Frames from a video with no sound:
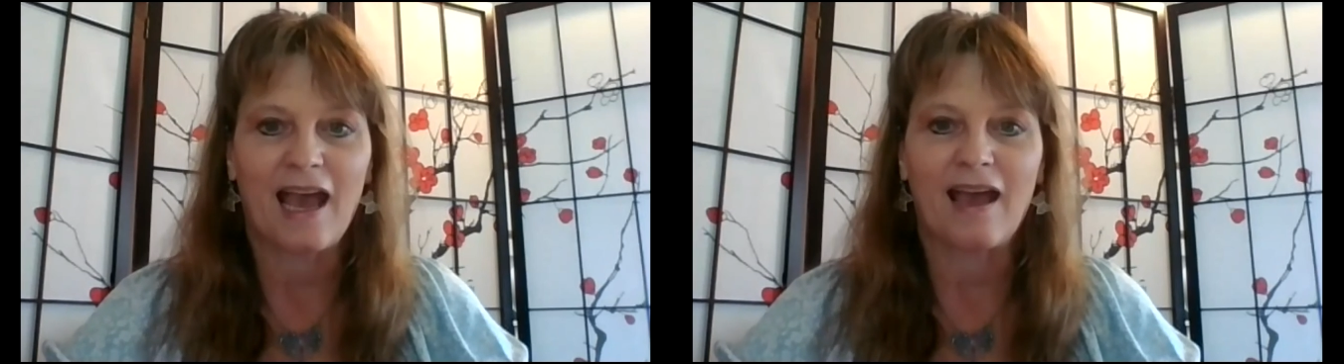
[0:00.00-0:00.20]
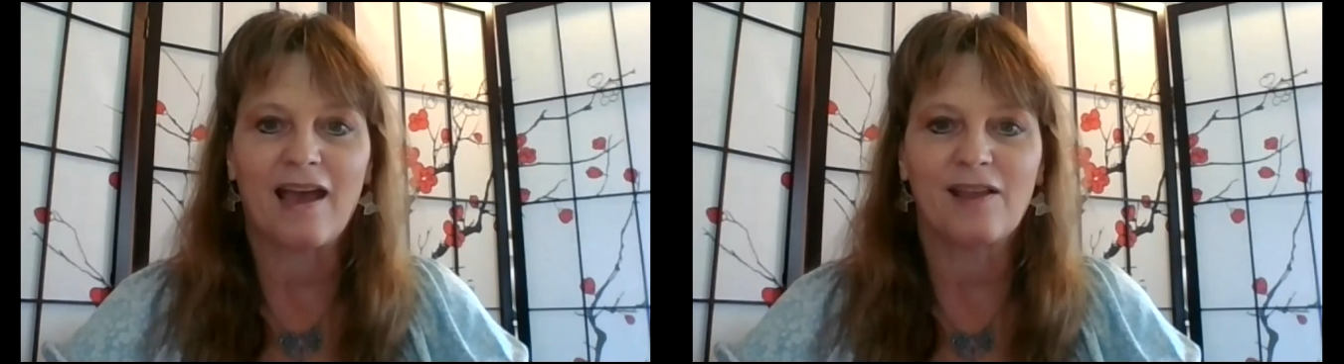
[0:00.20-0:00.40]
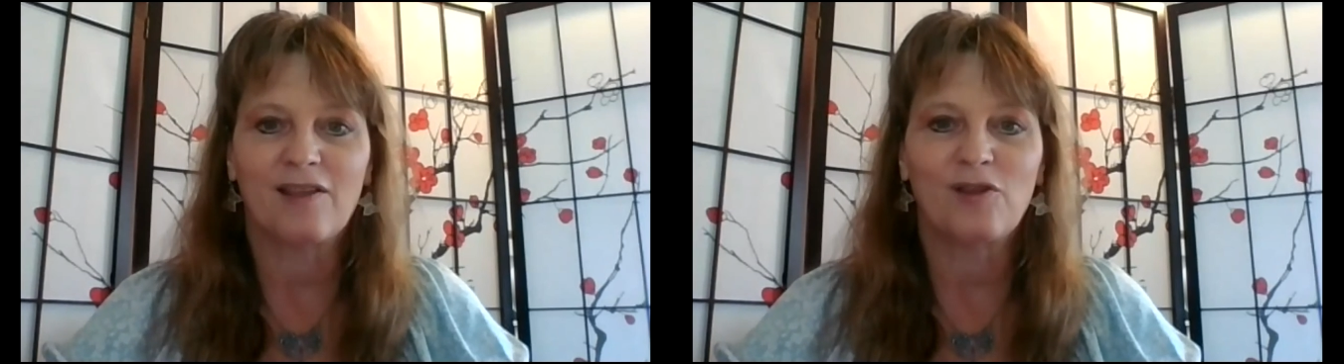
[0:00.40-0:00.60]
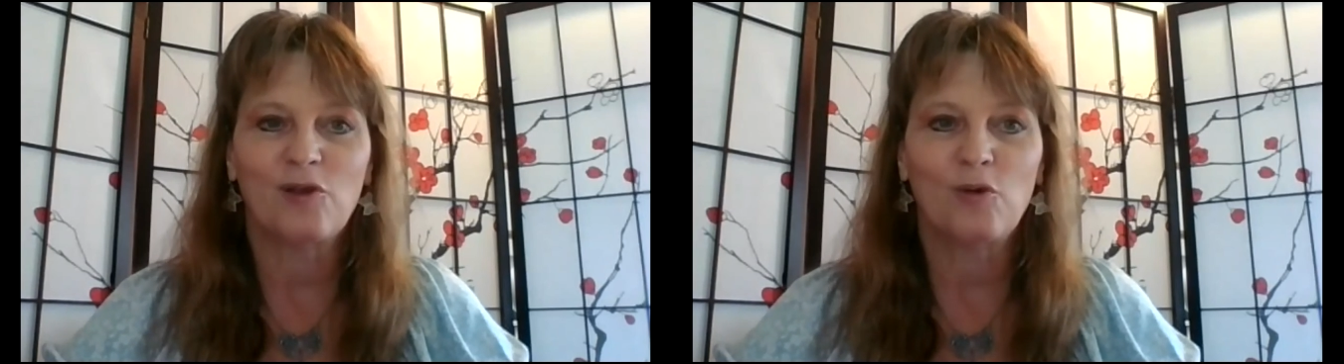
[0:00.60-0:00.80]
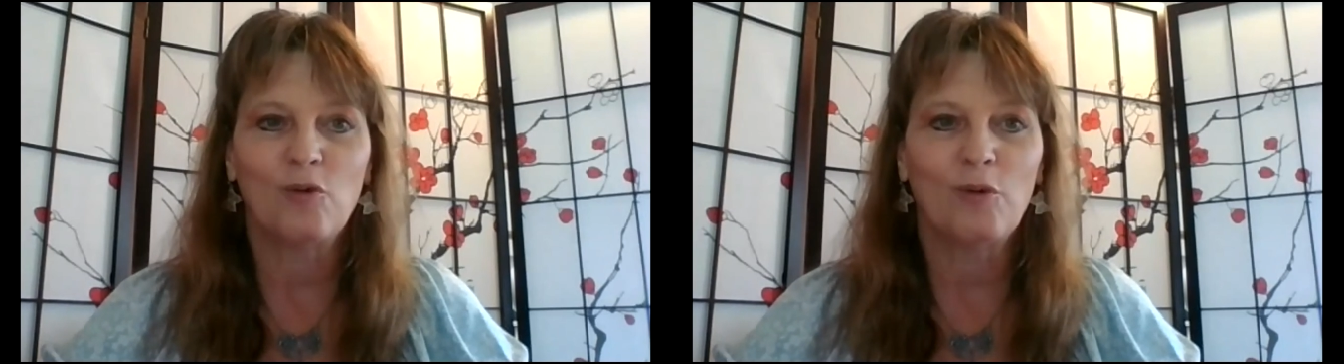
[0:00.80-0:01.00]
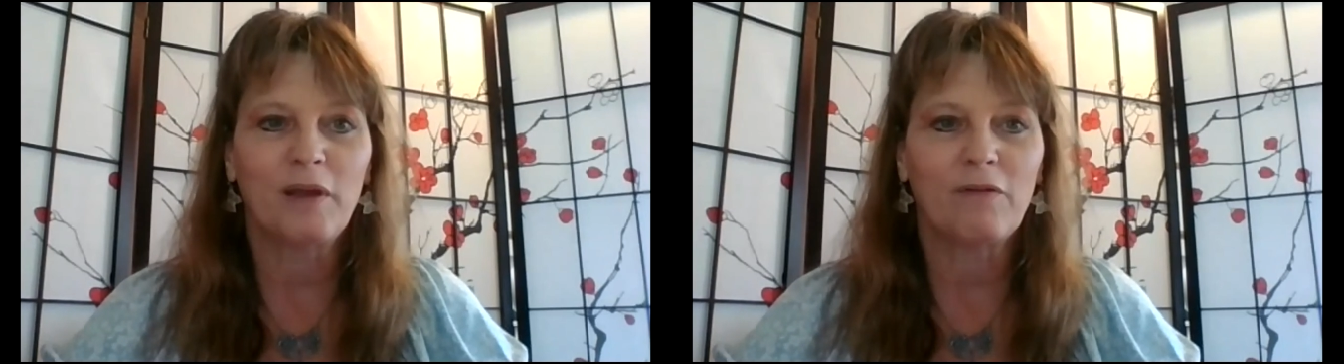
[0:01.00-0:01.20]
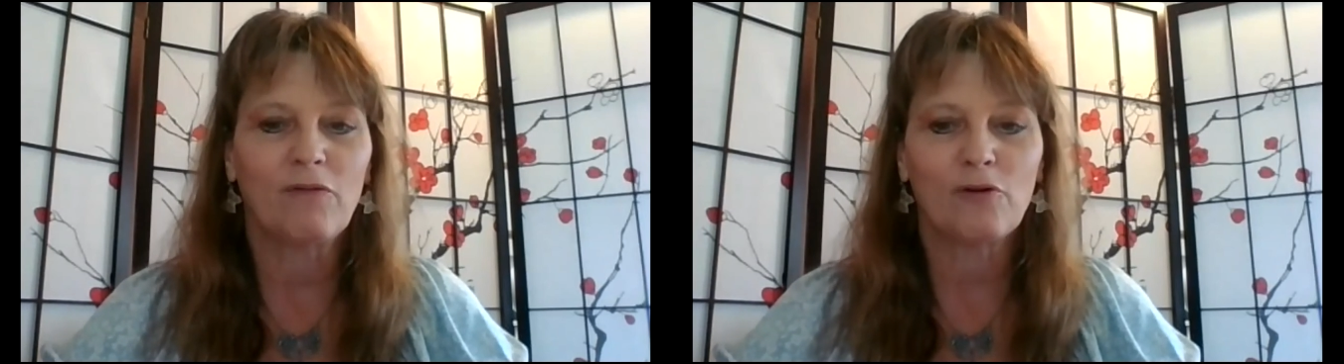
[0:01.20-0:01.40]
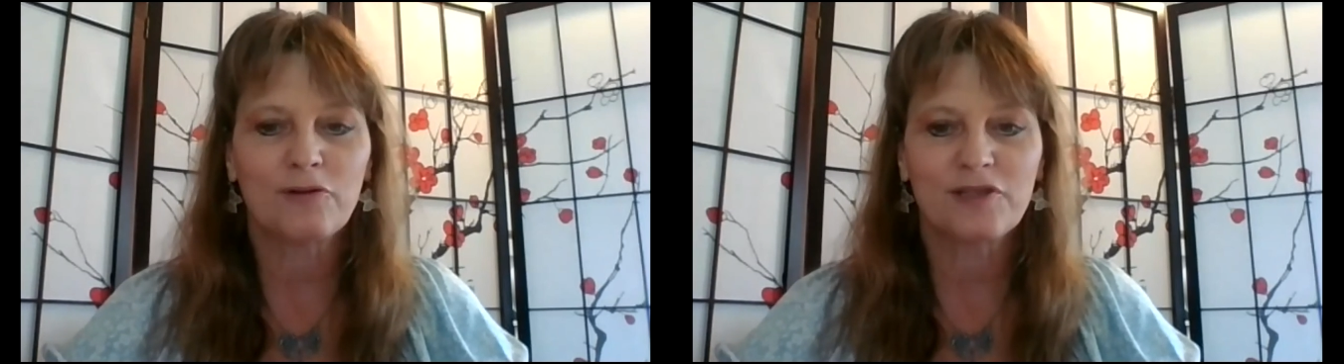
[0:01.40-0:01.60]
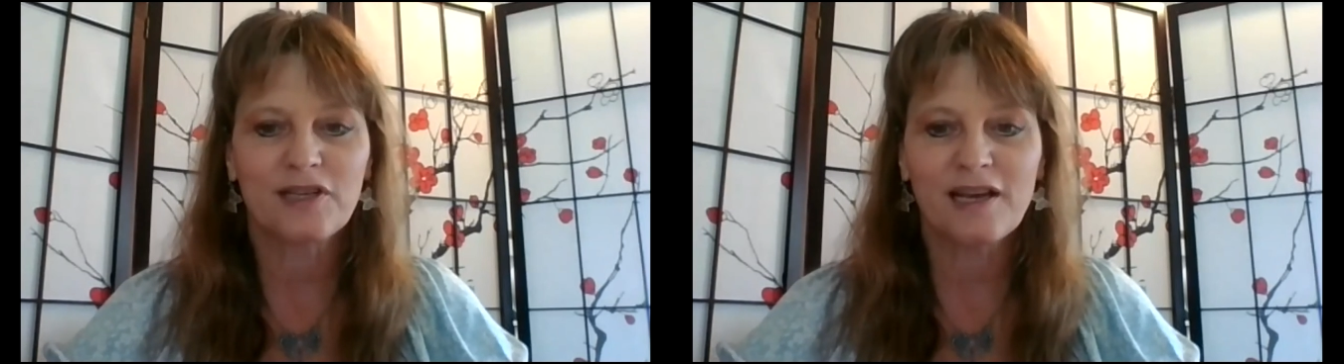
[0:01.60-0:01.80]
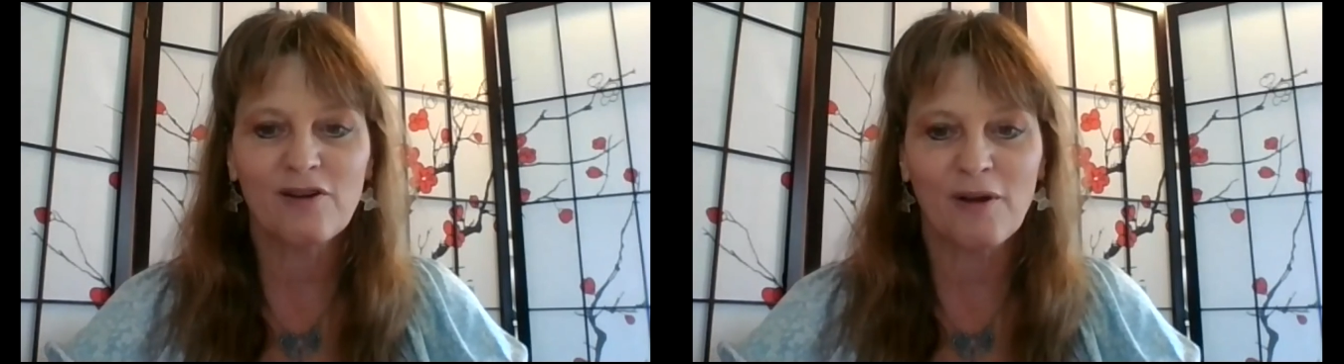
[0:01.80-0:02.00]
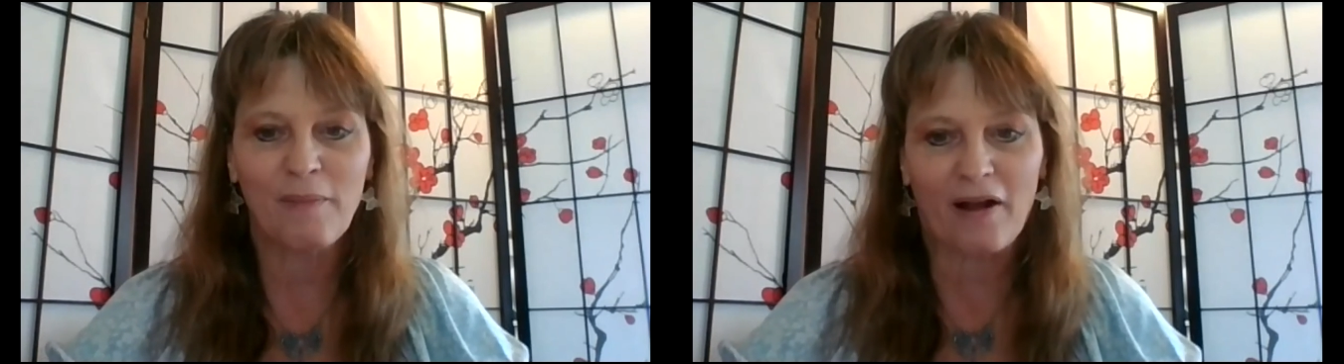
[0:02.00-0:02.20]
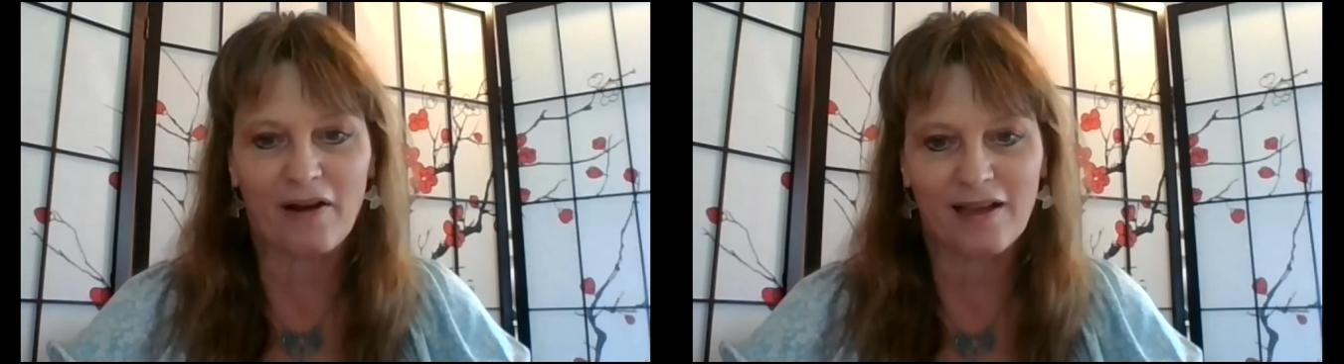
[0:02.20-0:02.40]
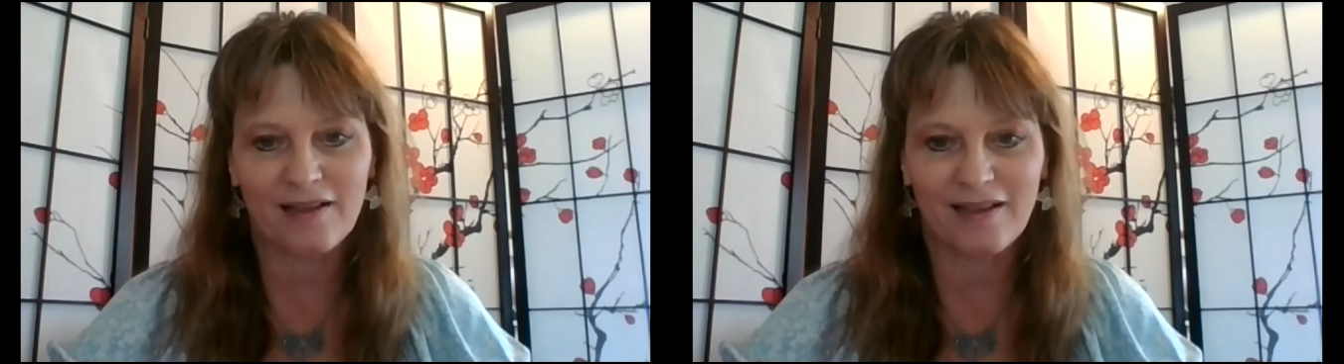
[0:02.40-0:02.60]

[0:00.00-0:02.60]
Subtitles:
And you will be first to hear about it,